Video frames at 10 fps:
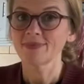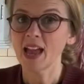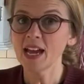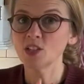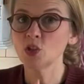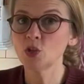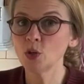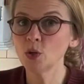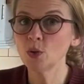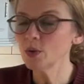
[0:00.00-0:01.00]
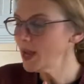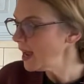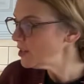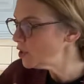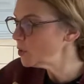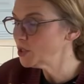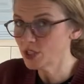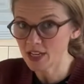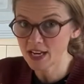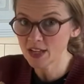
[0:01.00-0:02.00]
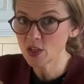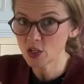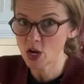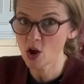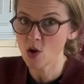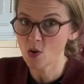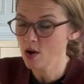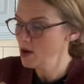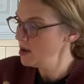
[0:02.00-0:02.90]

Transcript: As soon as you see the dough